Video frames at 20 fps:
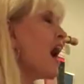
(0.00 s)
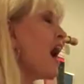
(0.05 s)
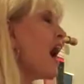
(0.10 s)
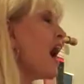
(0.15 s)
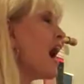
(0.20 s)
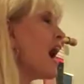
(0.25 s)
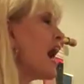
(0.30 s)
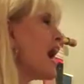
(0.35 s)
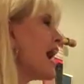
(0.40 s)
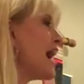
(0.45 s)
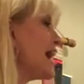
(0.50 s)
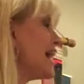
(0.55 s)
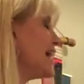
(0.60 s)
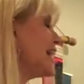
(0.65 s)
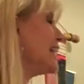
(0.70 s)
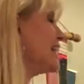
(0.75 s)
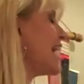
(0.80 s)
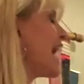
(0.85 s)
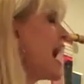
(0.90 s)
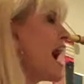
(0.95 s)

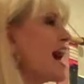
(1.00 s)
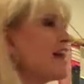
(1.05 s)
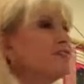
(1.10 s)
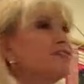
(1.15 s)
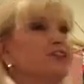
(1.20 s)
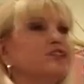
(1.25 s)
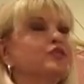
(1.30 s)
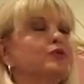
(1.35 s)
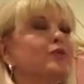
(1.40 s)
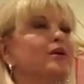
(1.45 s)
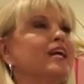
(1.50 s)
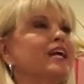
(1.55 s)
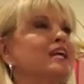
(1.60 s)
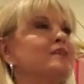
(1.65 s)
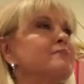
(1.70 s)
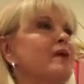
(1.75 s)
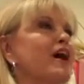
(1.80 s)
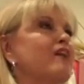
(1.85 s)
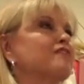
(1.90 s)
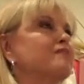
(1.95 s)
I had the
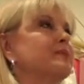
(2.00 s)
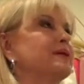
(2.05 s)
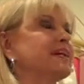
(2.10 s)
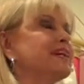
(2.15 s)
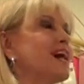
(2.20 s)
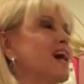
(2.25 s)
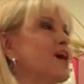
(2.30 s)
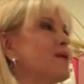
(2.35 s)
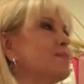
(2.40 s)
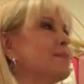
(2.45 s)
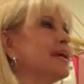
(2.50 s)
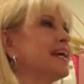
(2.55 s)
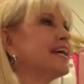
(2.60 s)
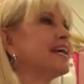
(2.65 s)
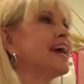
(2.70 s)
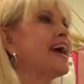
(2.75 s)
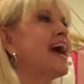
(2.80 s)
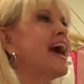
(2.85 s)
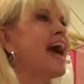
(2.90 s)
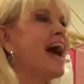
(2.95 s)
dream of becoming
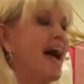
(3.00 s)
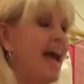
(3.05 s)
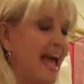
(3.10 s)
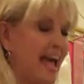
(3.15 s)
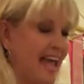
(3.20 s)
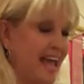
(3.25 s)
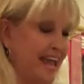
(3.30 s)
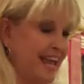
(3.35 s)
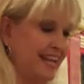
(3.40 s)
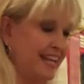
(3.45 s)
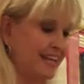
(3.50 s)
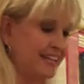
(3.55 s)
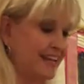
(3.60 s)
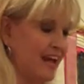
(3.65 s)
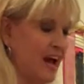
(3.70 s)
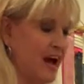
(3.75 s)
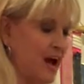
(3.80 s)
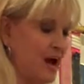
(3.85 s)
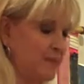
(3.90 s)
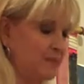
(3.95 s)
a
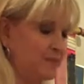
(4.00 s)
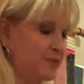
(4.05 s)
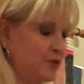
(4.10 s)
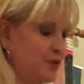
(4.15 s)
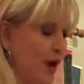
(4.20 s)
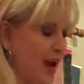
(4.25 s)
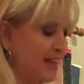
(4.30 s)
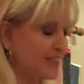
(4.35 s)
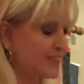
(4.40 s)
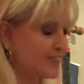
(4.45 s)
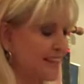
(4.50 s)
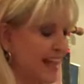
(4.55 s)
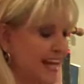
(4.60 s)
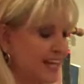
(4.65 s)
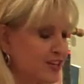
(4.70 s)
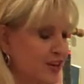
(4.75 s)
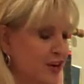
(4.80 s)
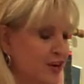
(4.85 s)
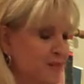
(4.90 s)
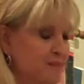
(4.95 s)

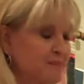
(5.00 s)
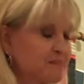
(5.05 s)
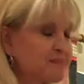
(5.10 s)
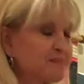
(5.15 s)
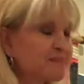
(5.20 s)
translator